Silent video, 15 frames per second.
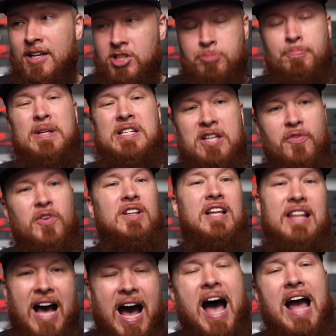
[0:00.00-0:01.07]

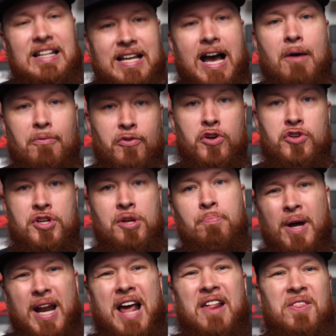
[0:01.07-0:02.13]
specifically the high top version,
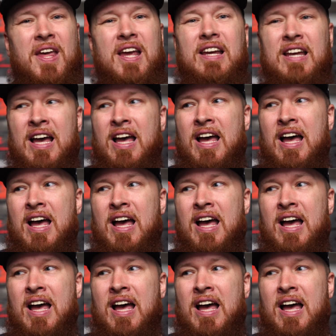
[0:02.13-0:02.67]
but I think